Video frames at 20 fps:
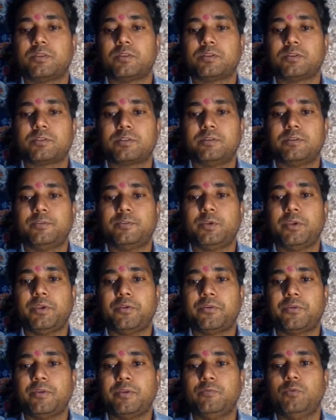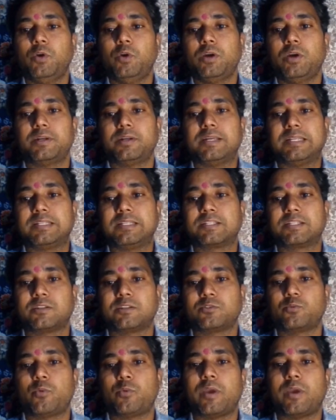Thus, if we reword in
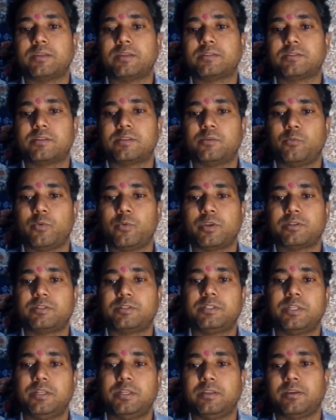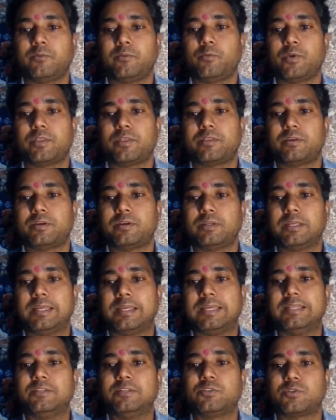such ways, we are dealing with
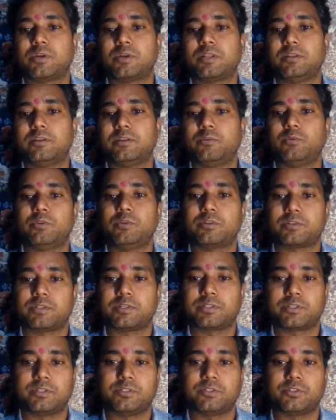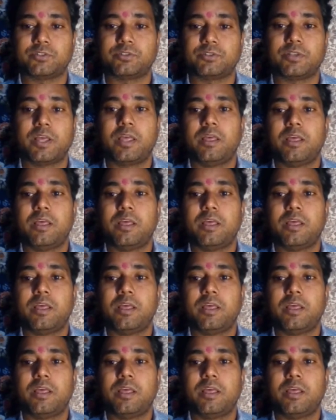intralingual translation.